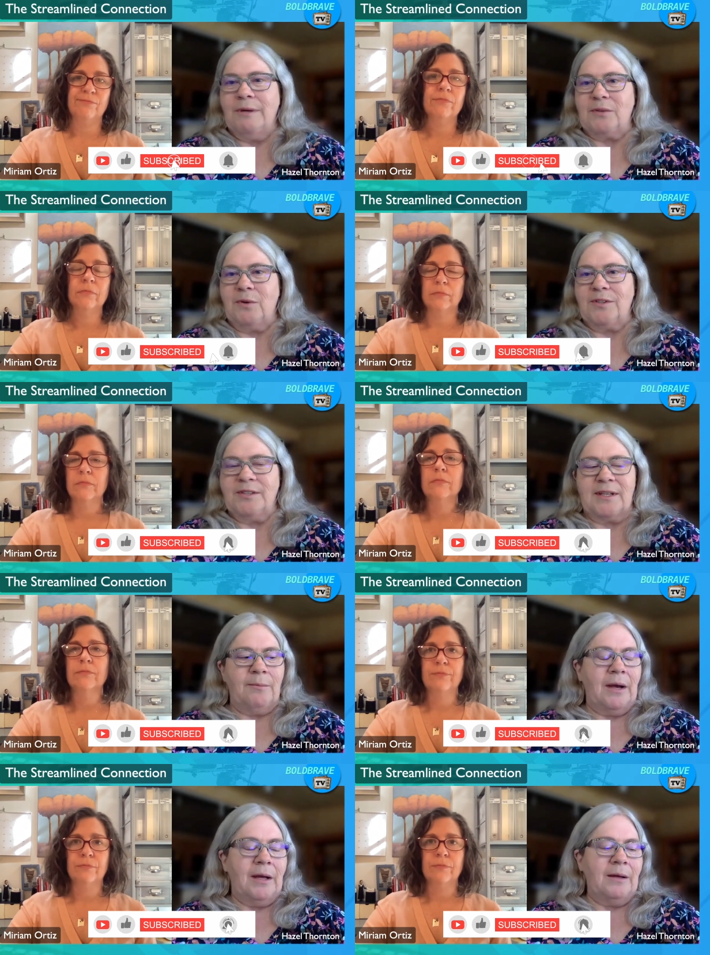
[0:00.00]
Speaker 1: resources on
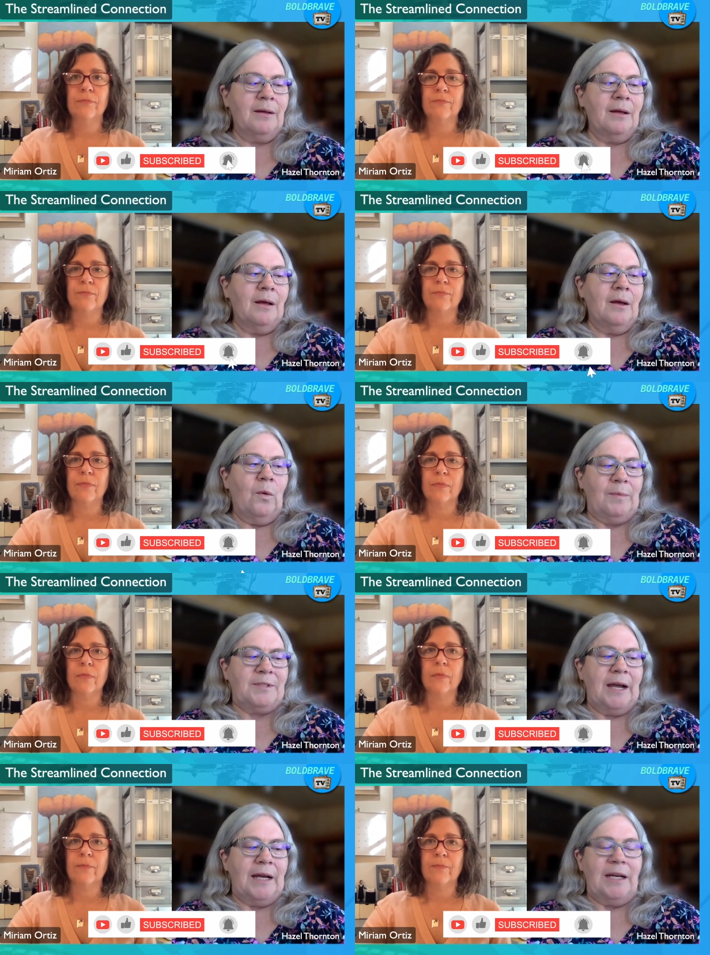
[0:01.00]
my
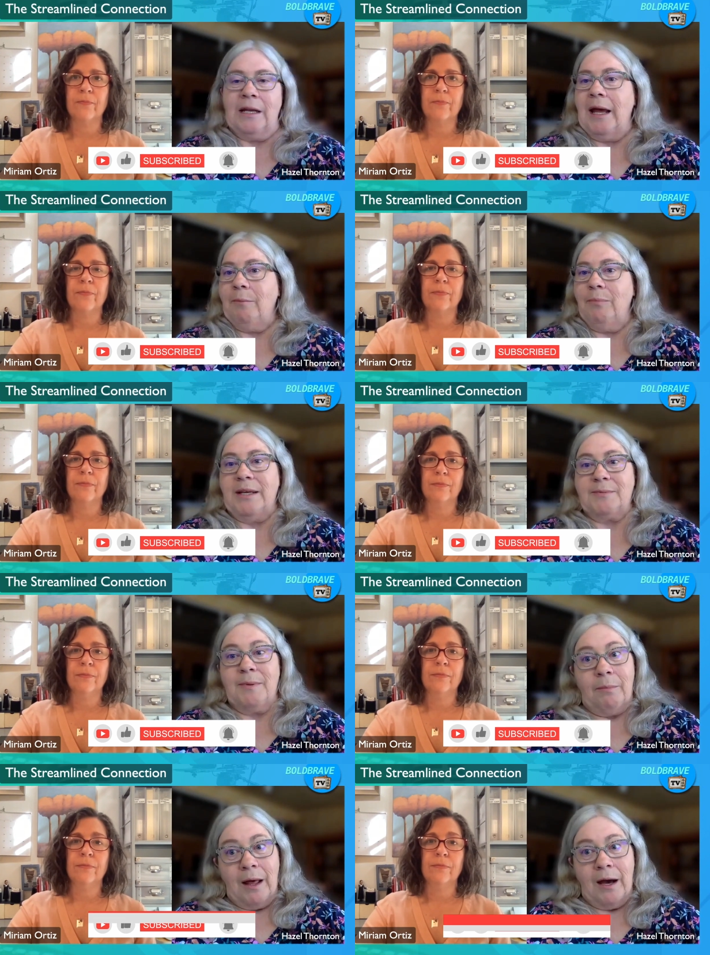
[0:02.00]
website, plus
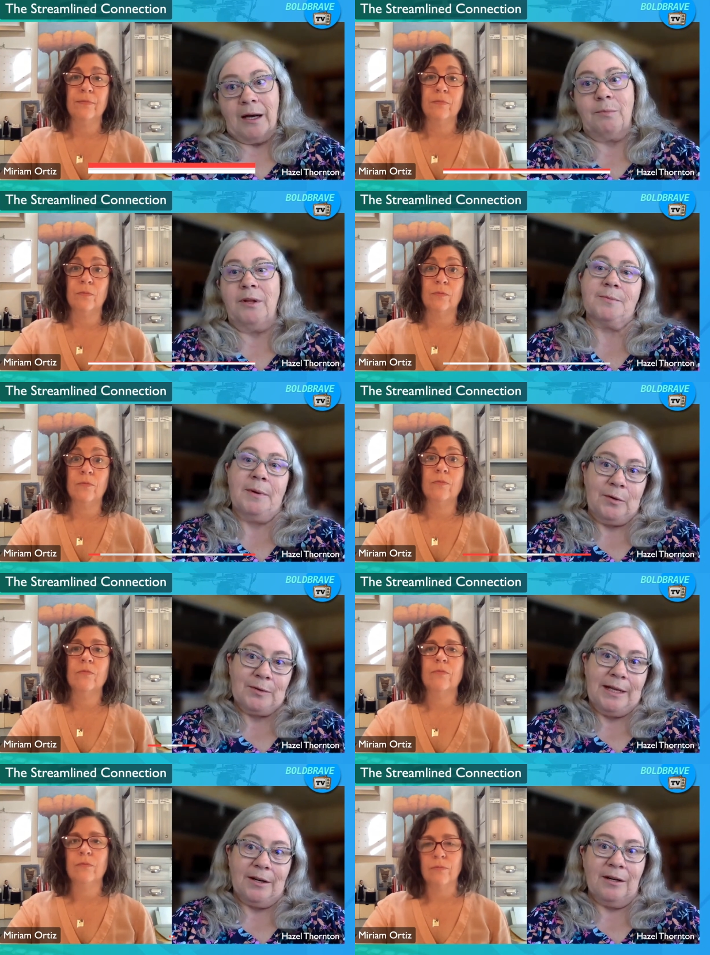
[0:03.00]
my blog, plus my
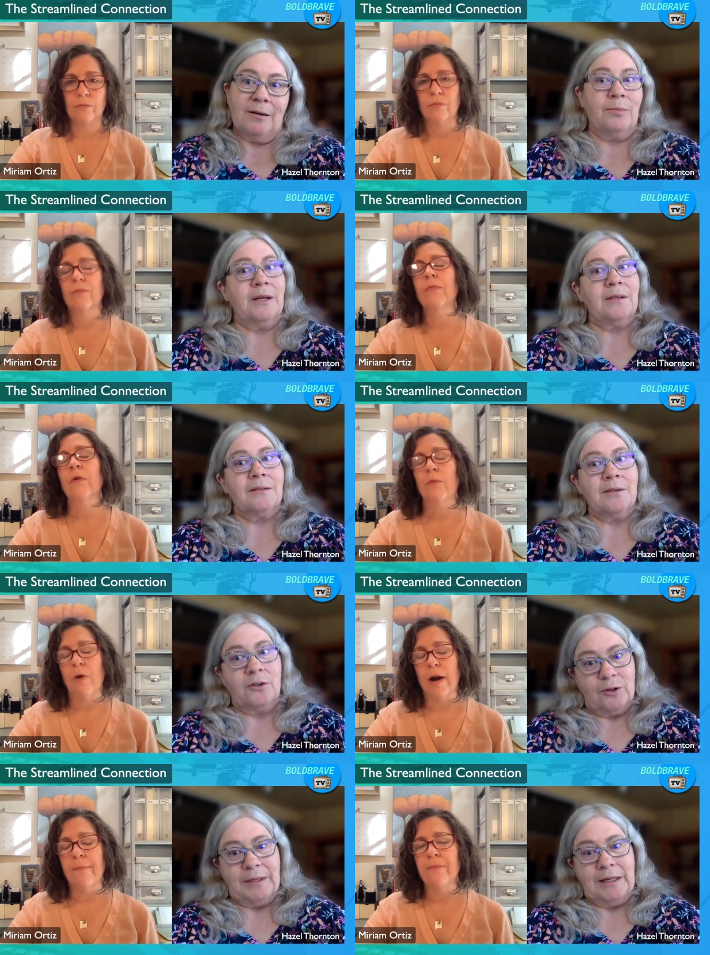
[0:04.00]
newsletter, plus
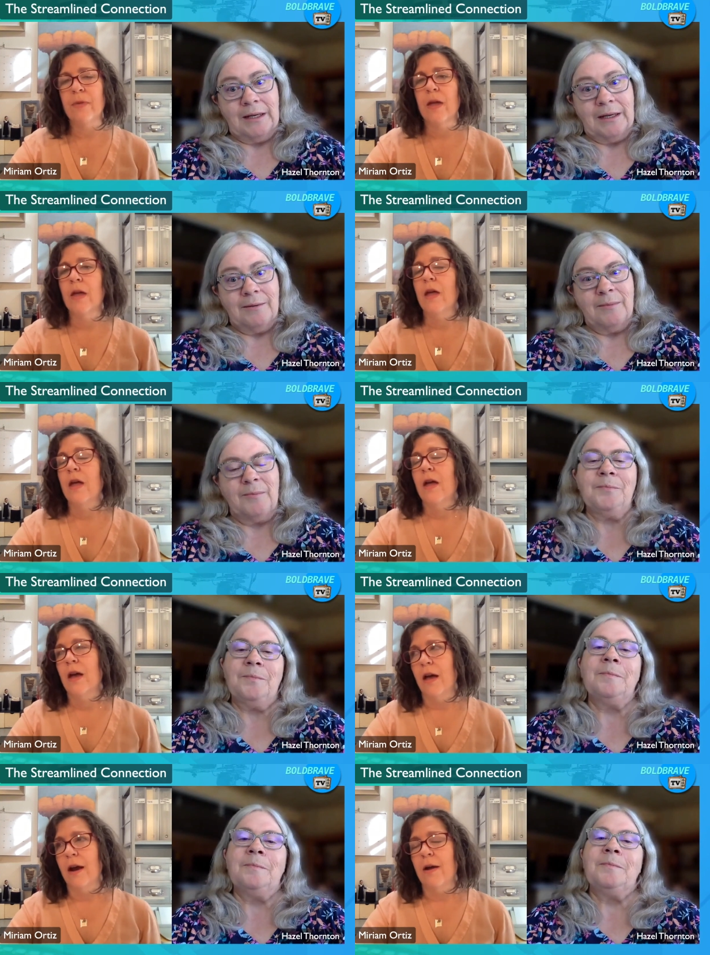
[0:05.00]
social media.
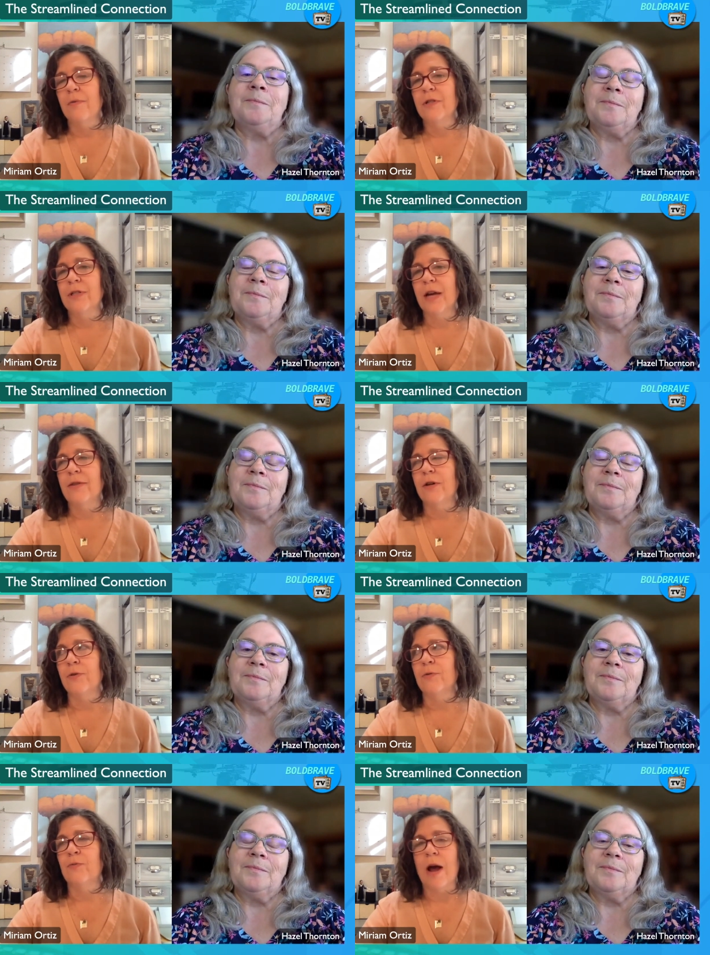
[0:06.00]
Speaker 2: And I will say
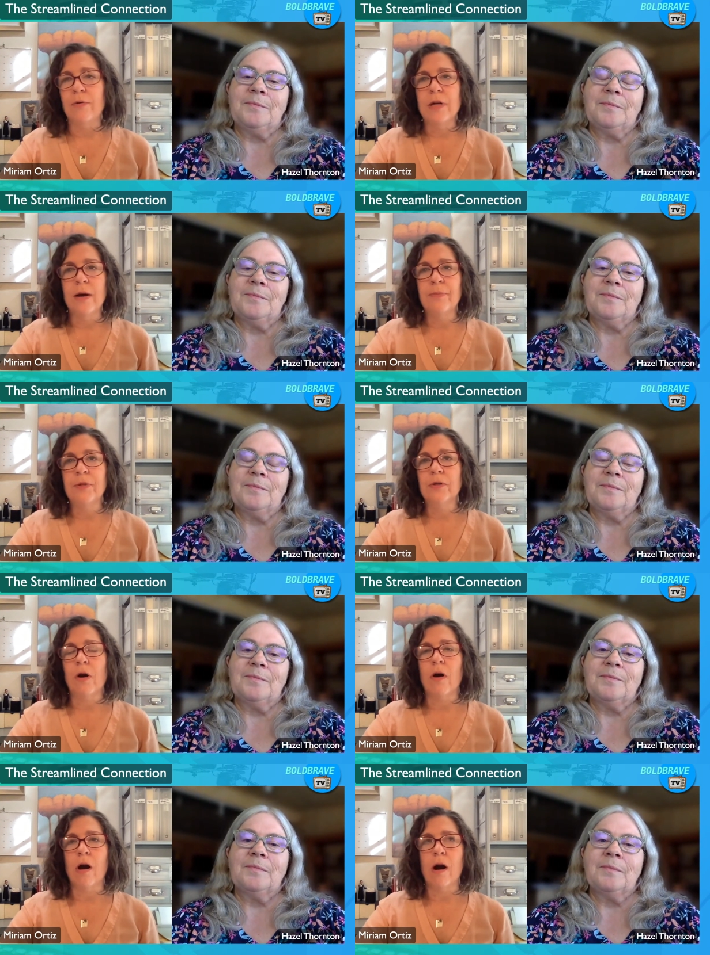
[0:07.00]
those
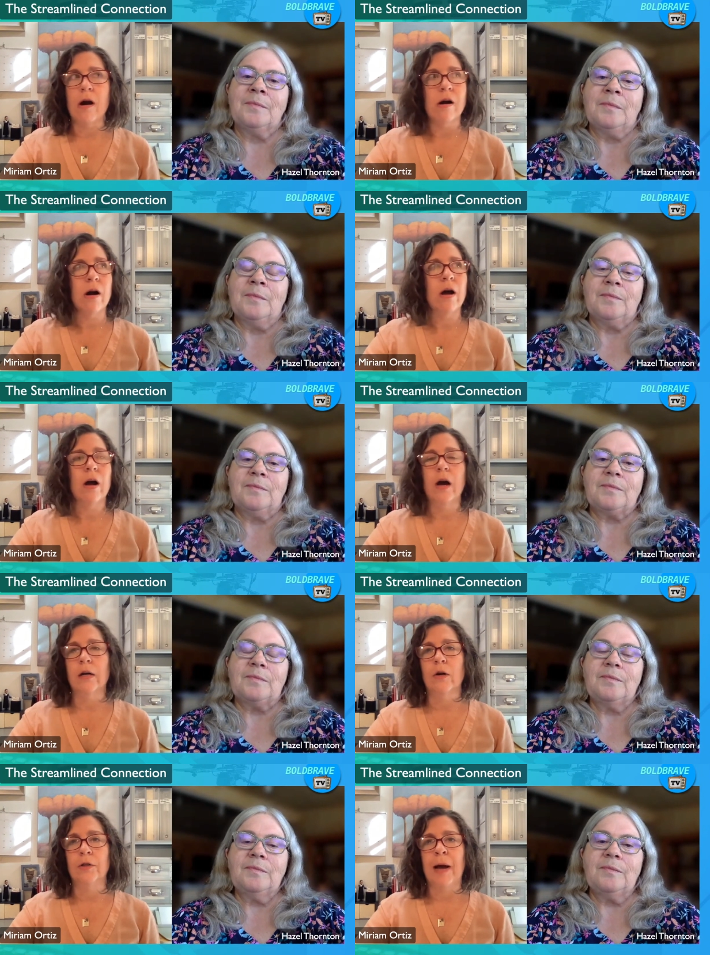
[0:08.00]
roundups are
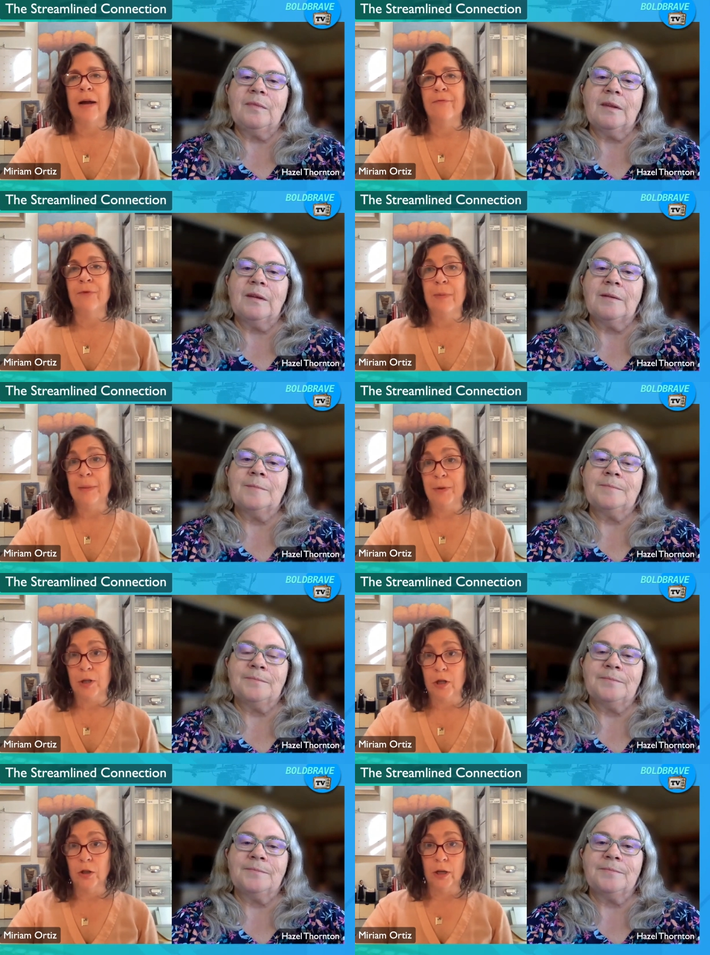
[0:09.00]
a goldmine for
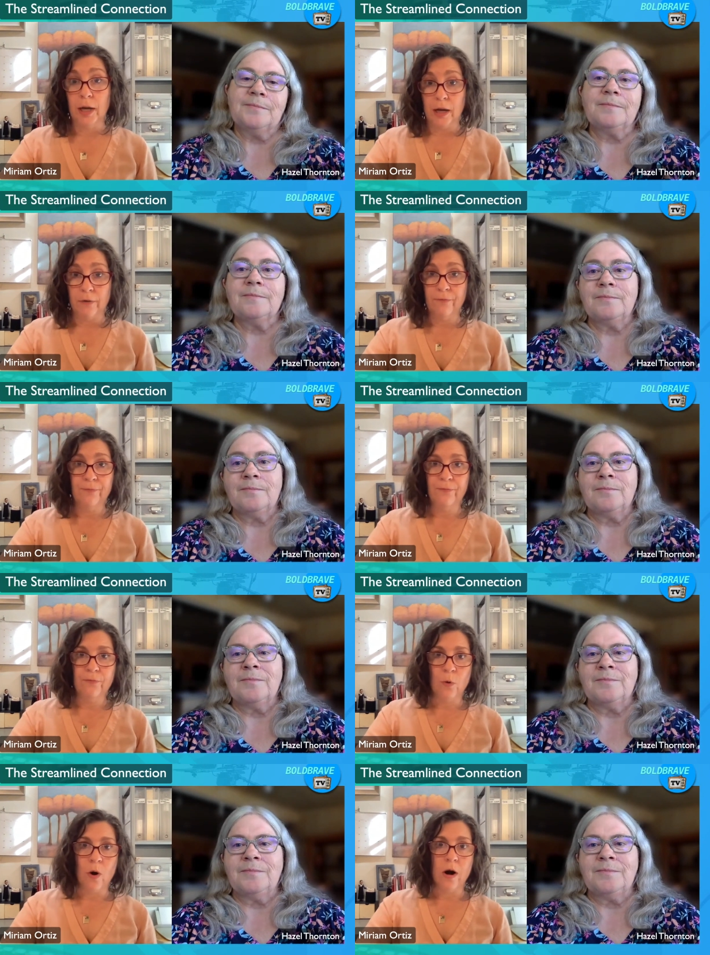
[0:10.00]
people that are looking
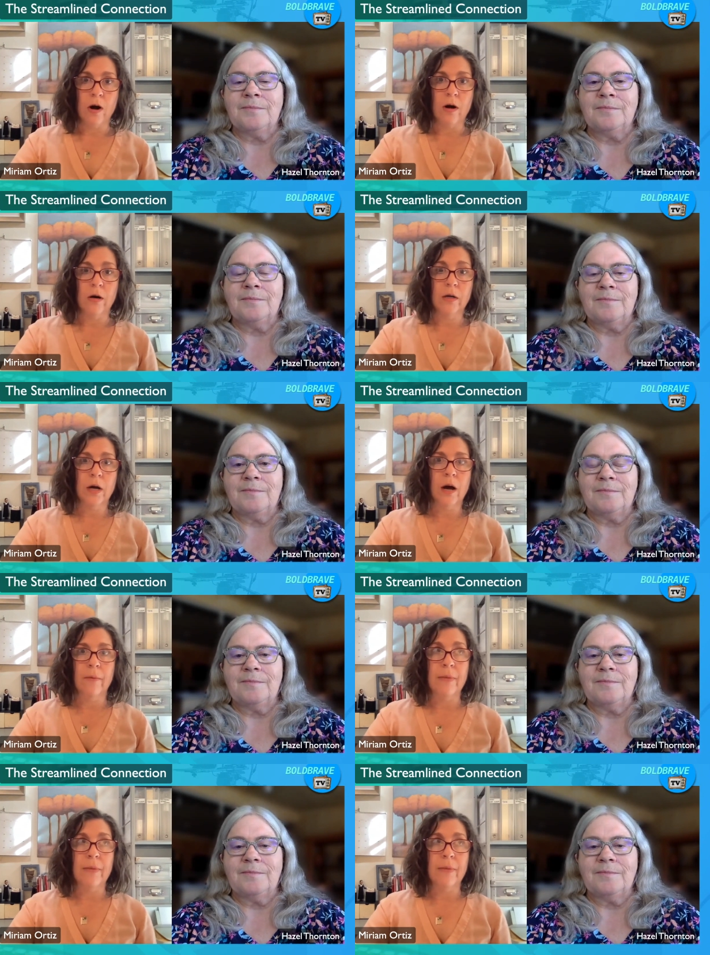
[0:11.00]
for